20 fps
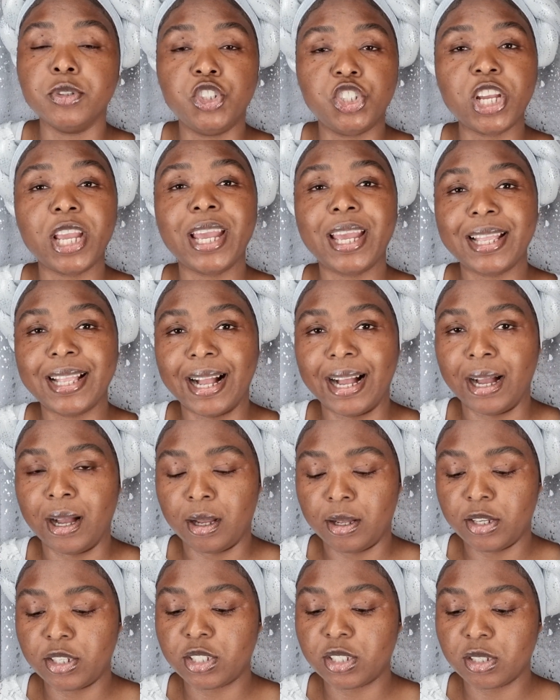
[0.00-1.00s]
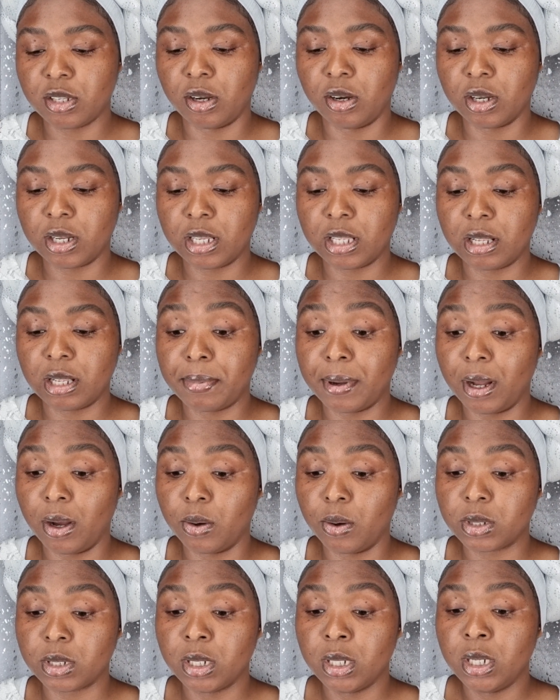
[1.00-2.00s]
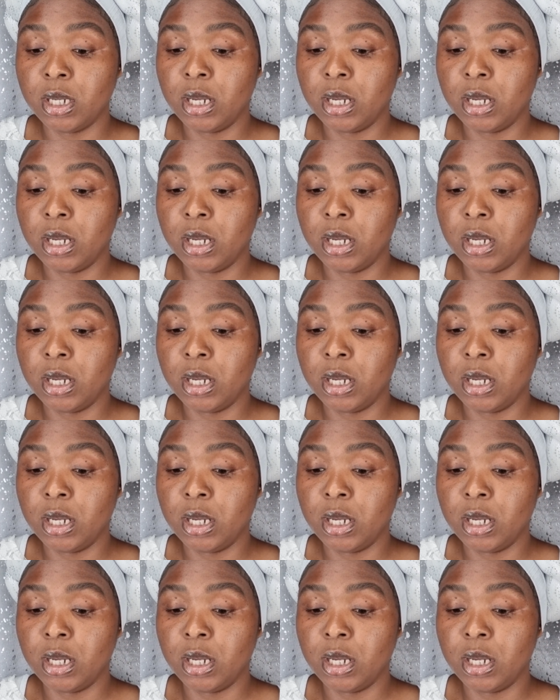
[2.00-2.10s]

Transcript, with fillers: Jada is talking about.